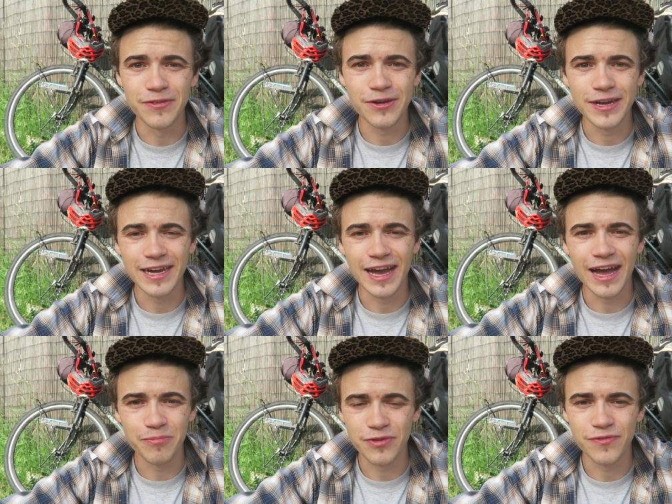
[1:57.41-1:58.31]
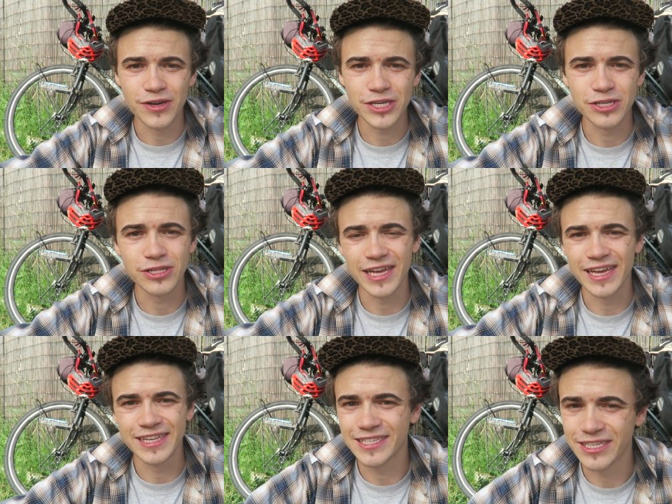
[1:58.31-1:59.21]
Very unprofessional
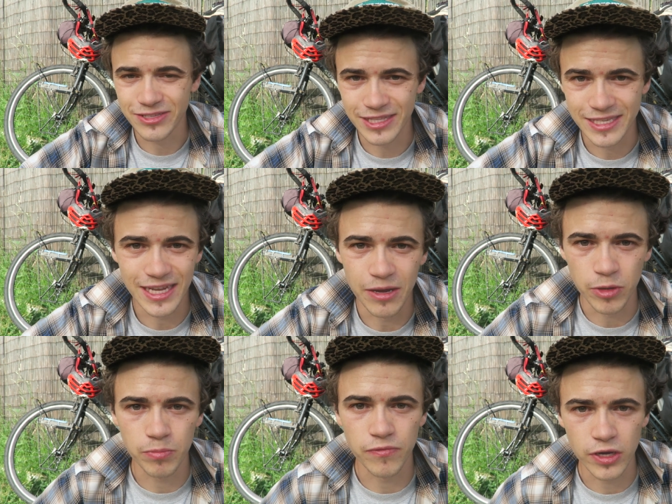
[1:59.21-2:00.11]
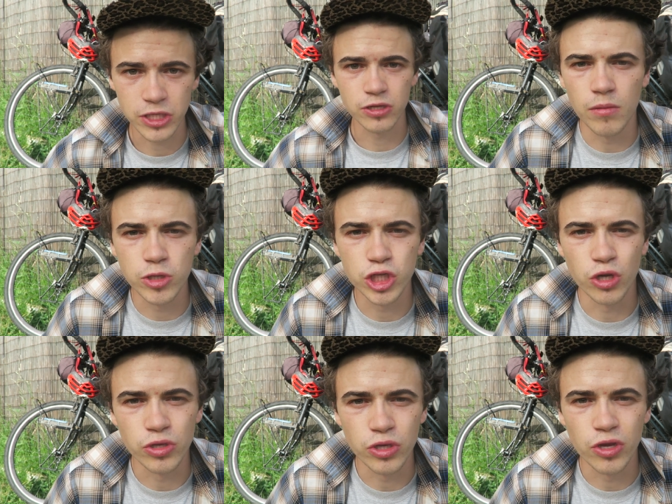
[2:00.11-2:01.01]
and still to this day, I'm not professional. I'm just
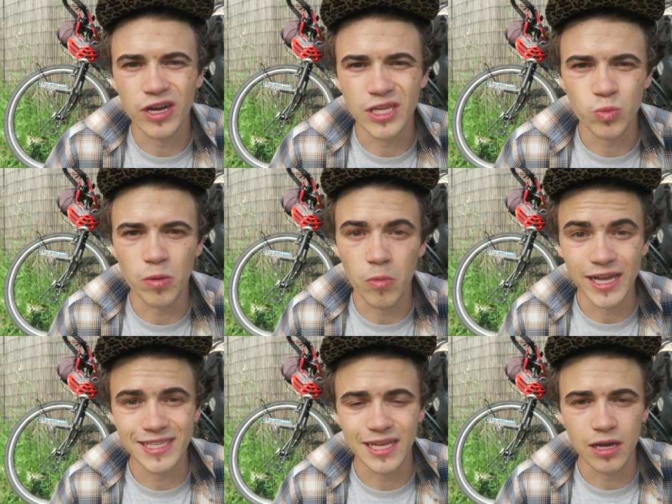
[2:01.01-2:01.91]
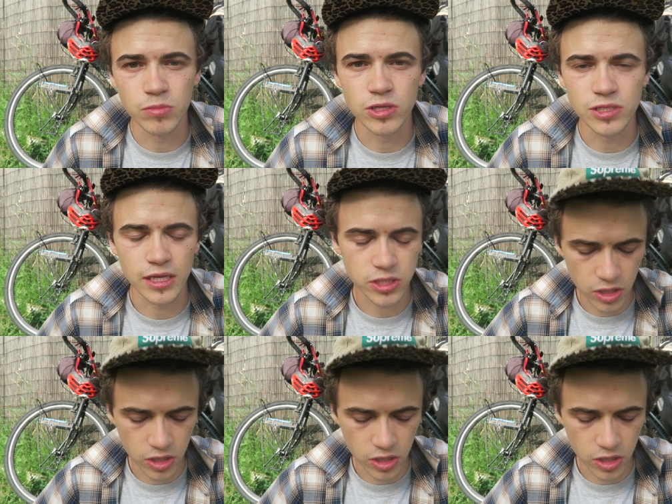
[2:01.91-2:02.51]
showing you guys what my setup looks like.